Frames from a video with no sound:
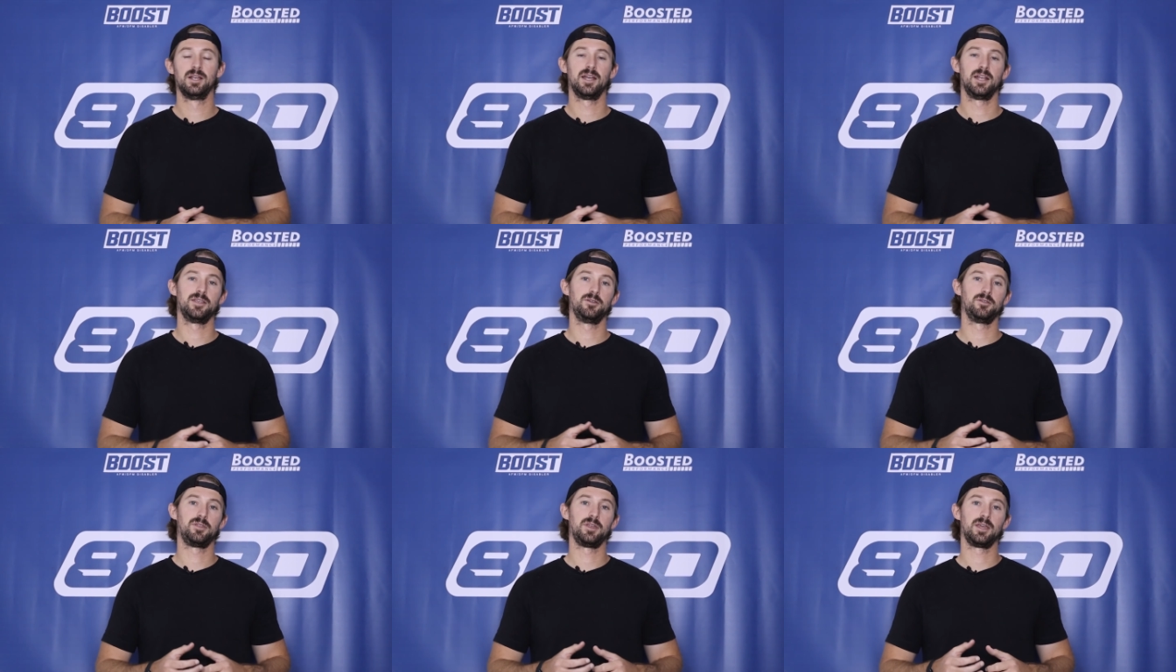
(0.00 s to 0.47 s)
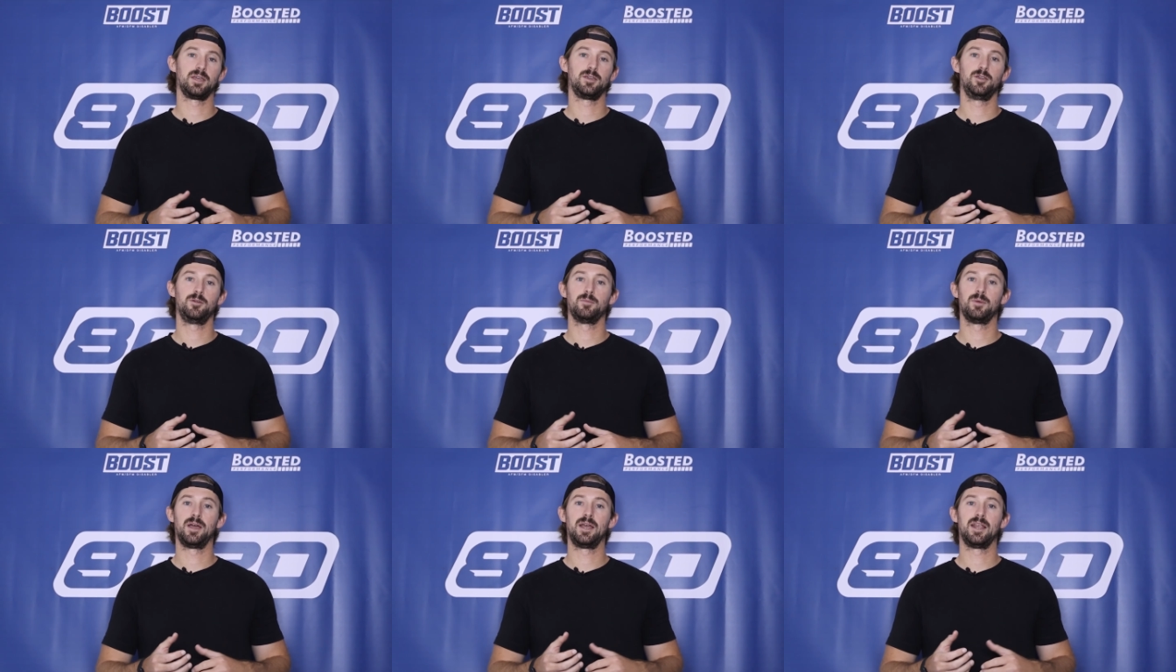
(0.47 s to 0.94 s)
and you think
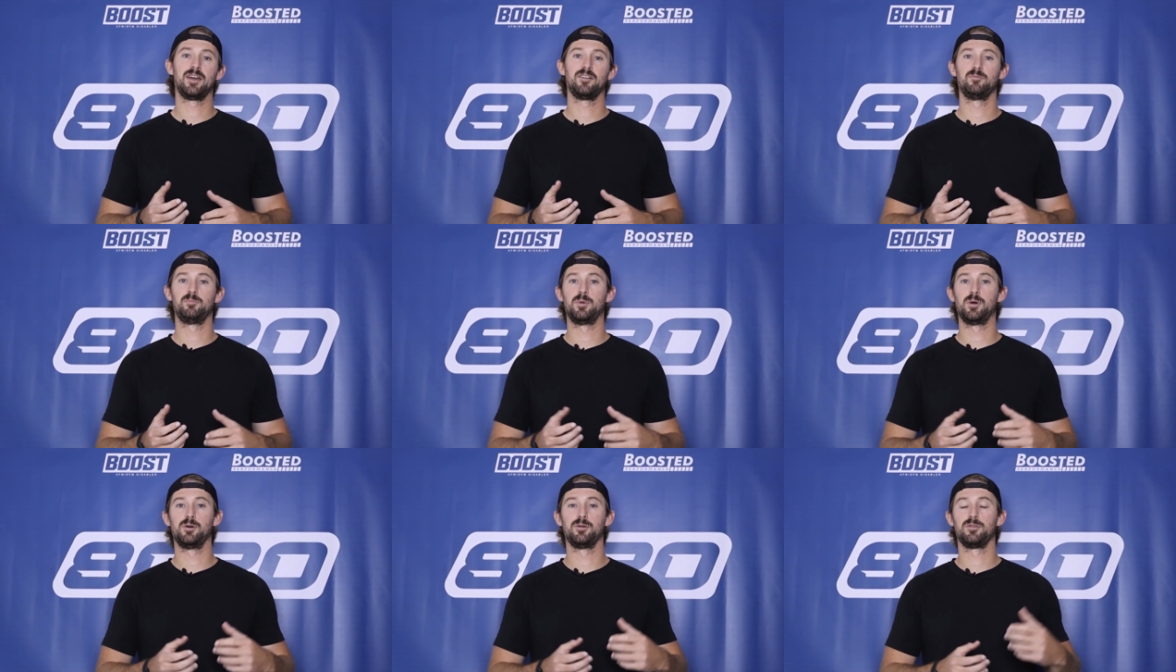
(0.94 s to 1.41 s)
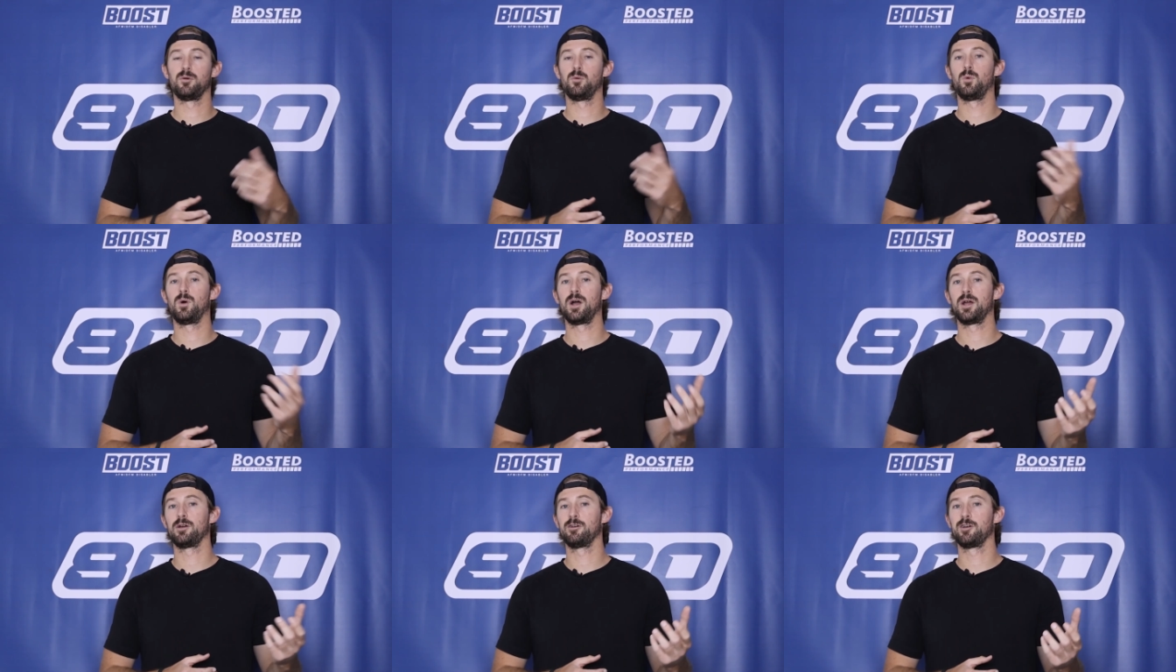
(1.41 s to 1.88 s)
you might have both a
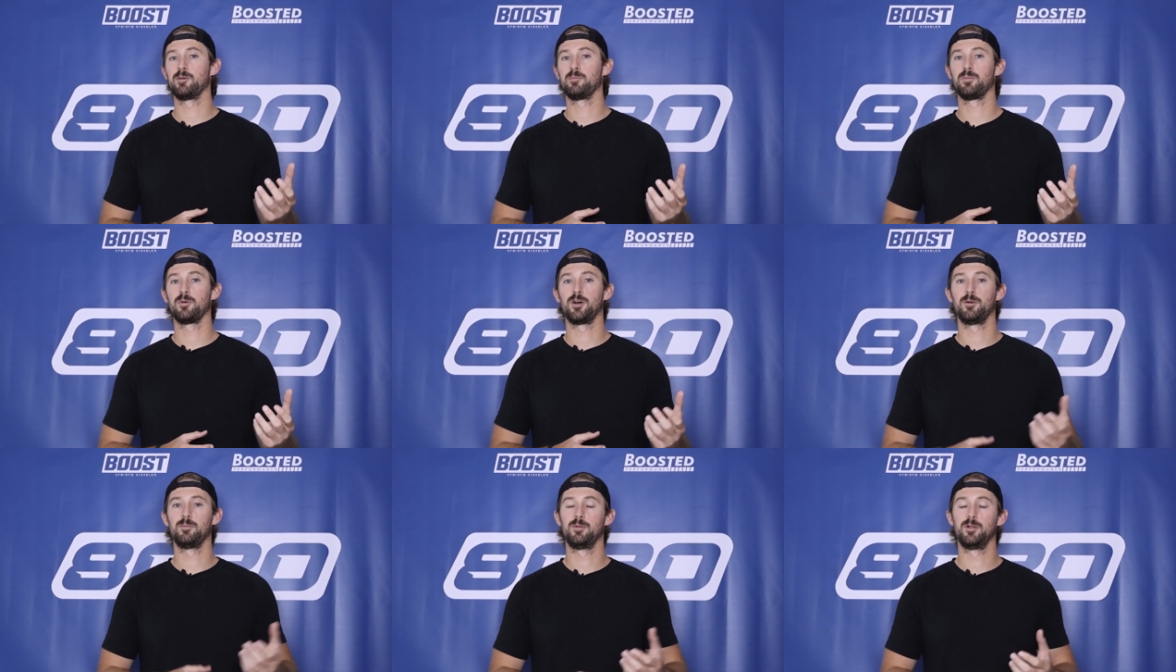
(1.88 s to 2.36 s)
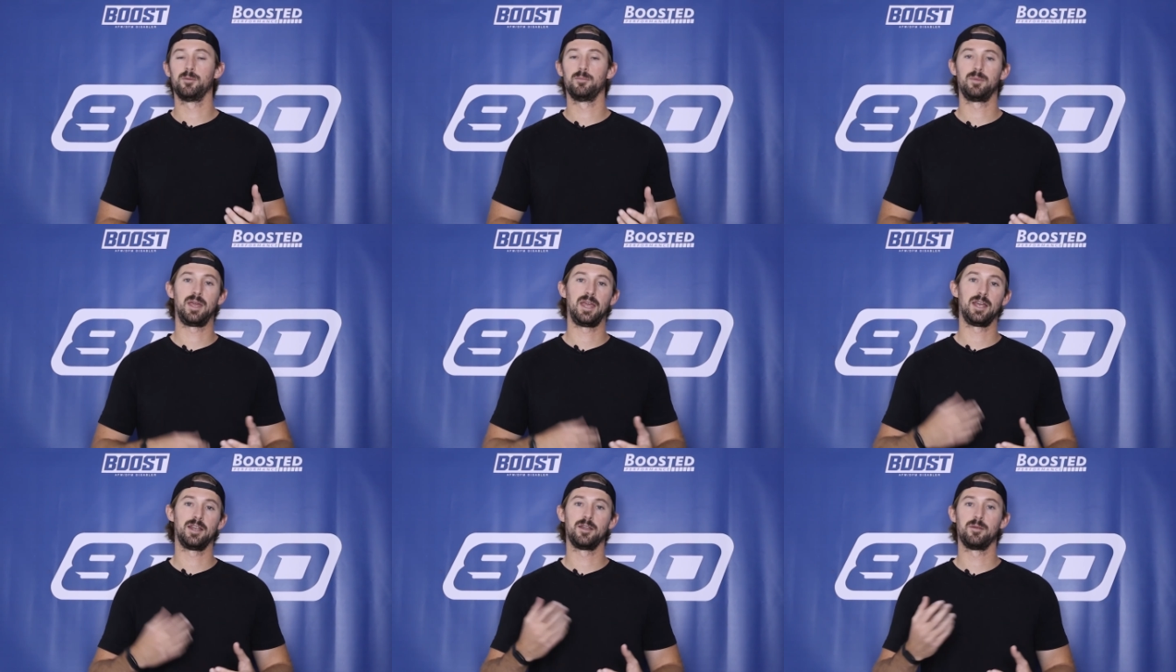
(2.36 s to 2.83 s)
wiring problem
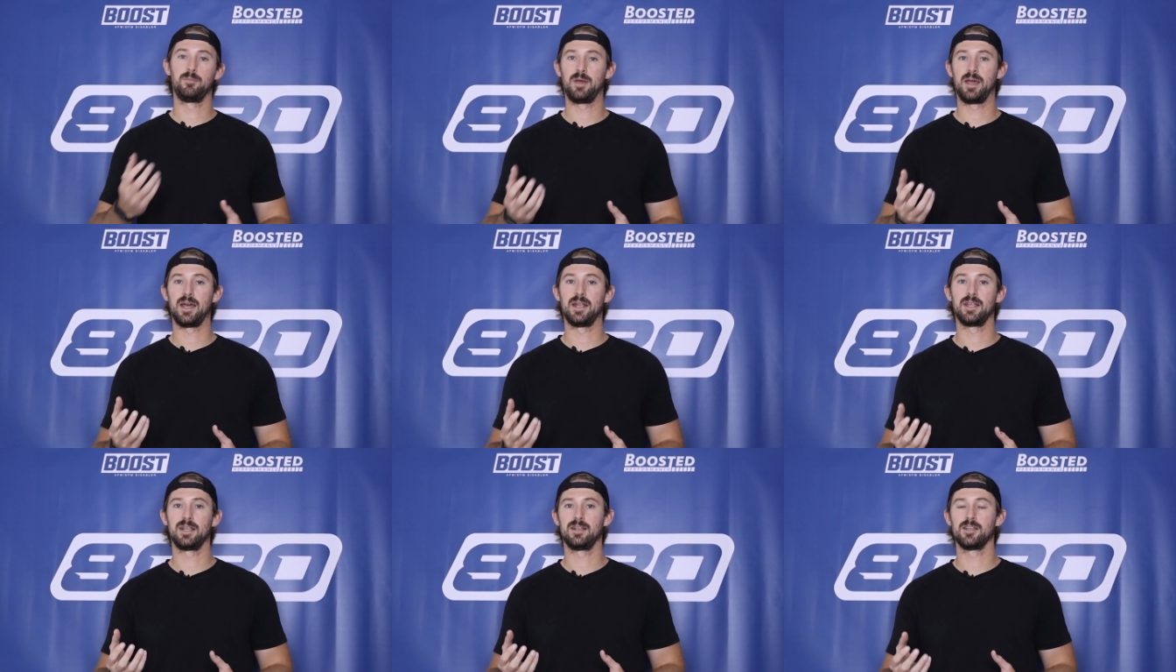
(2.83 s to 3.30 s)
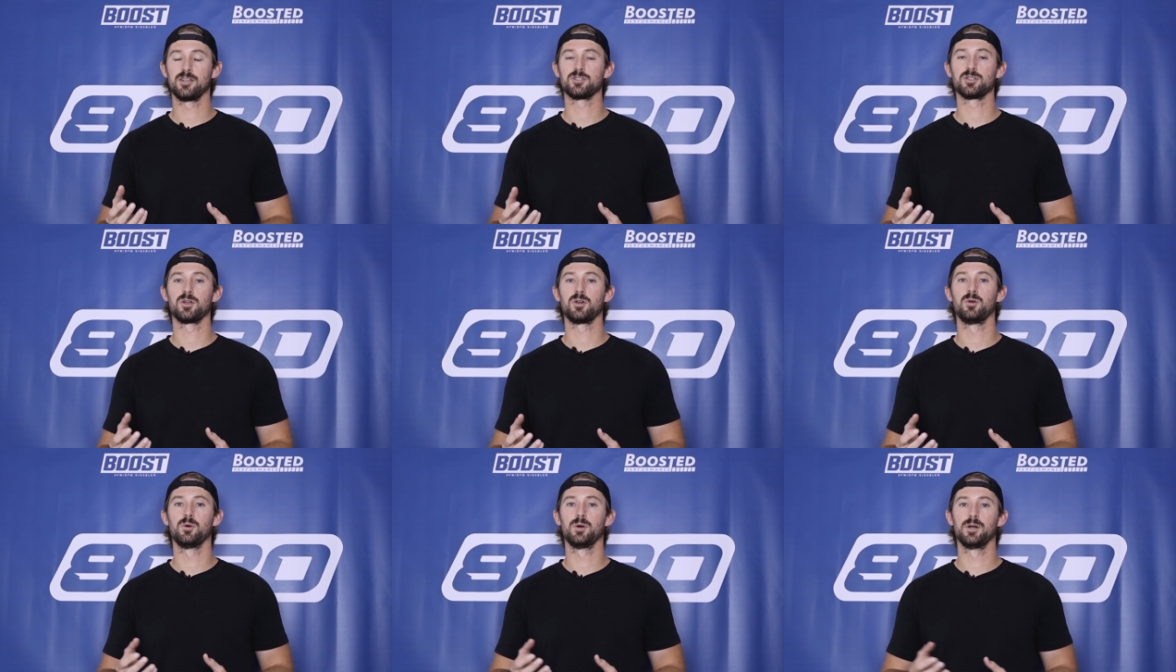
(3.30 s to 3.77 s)
and a bad
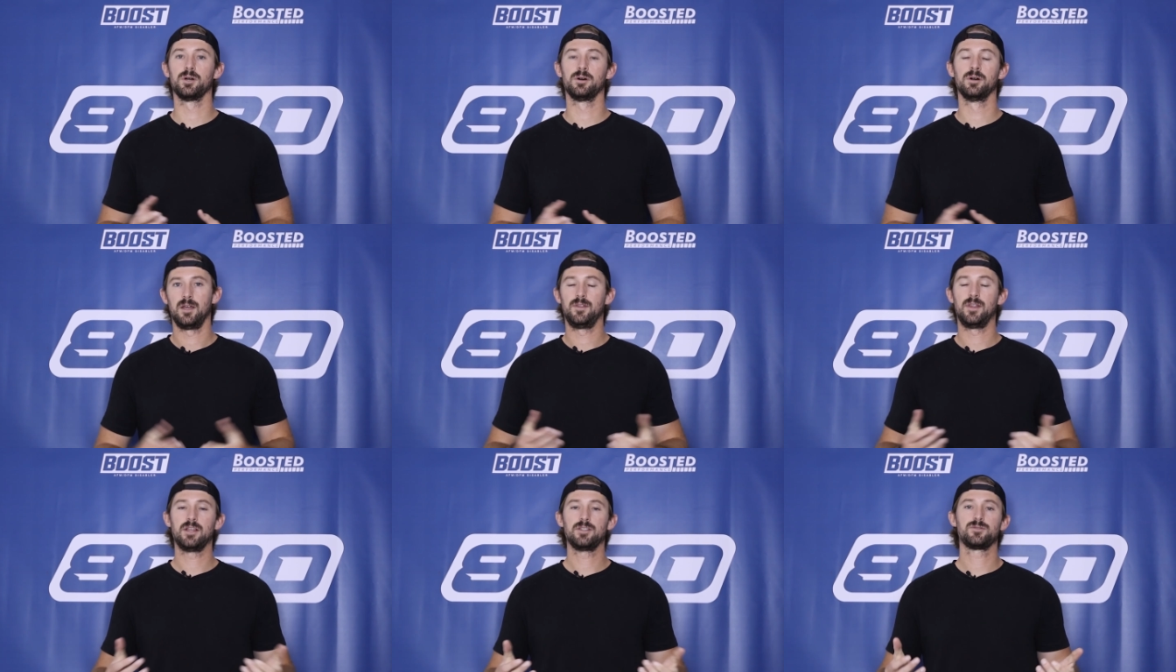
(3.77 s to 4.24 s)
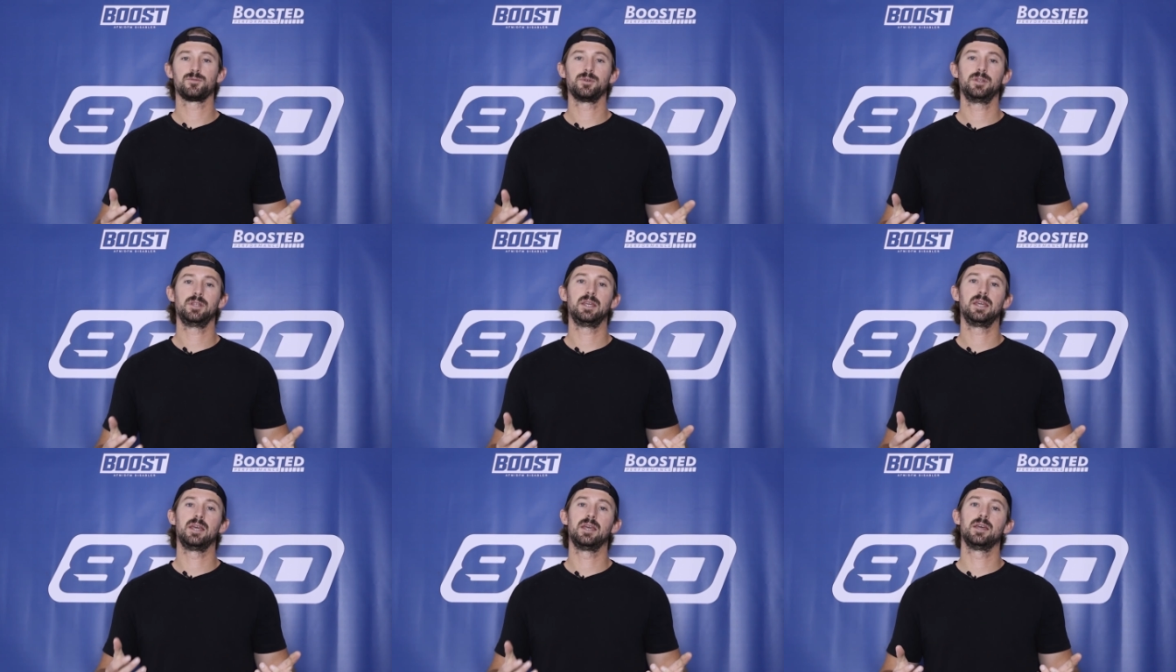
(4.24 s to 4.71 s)
ignition coil. And that's
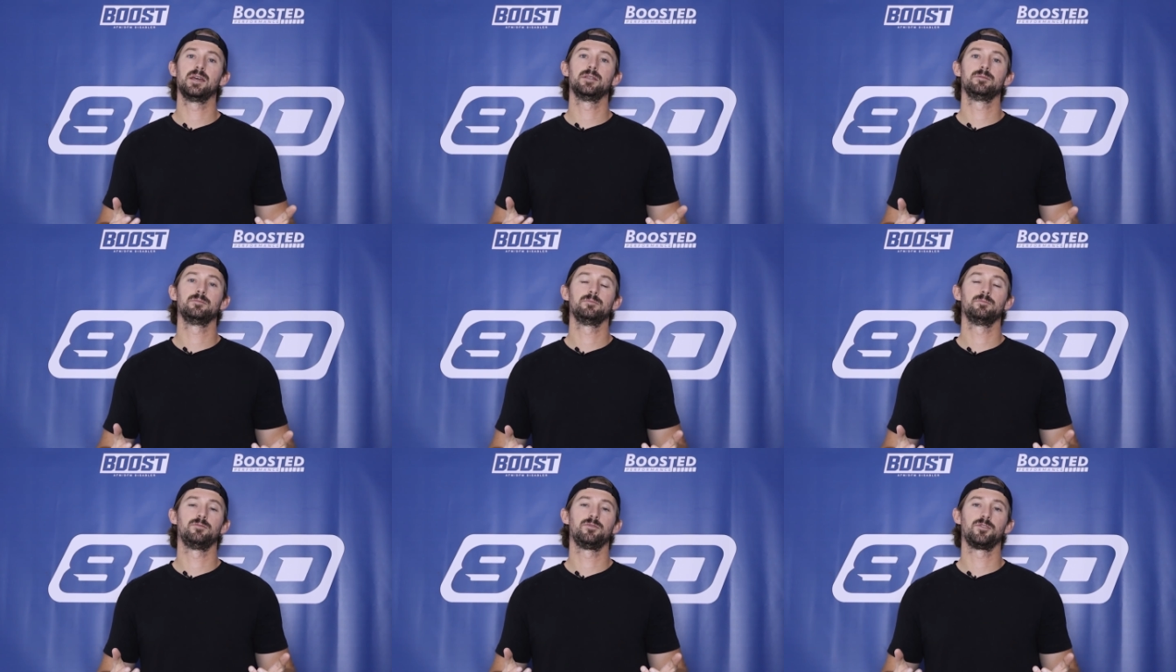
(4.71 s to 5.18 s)
really it.